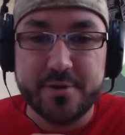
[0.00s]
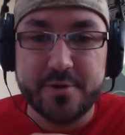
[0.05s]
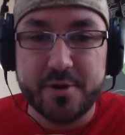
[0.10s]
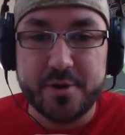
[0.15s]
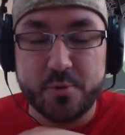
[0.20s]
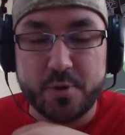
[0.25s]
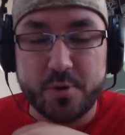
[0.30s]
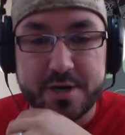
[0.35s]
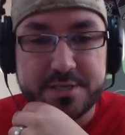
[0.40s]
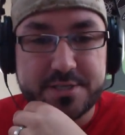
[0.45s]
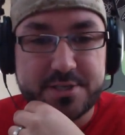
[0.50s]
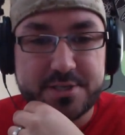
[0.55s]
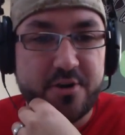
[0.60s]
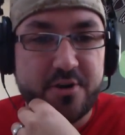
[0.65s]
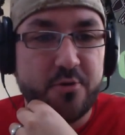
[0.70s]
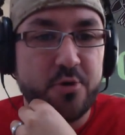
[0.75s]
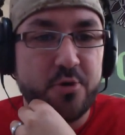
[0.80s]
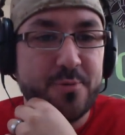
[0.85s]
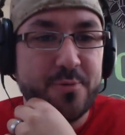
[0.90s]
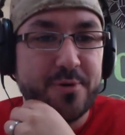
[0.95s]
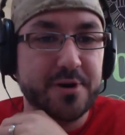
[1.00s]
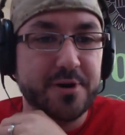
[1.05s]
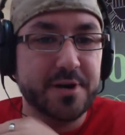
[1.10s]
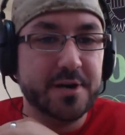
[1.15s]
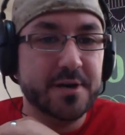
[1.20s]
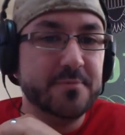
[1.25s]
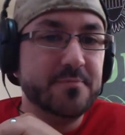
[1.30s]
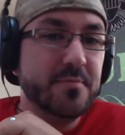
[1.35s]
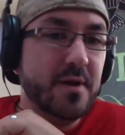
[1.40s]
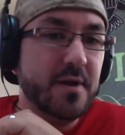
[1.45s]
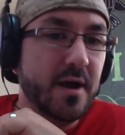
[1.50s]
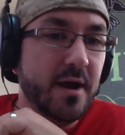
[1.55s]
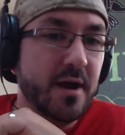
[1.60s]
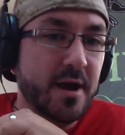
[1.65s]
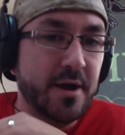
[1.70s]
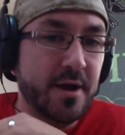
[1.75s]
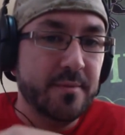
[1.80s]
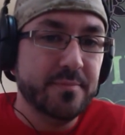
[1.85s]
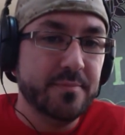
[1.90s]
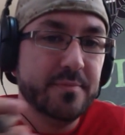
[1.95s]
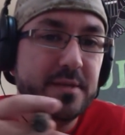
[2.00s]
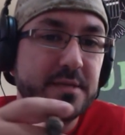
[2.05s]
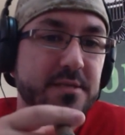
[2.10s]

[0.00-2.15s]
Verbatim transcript: We're going to start a rumor here. Um,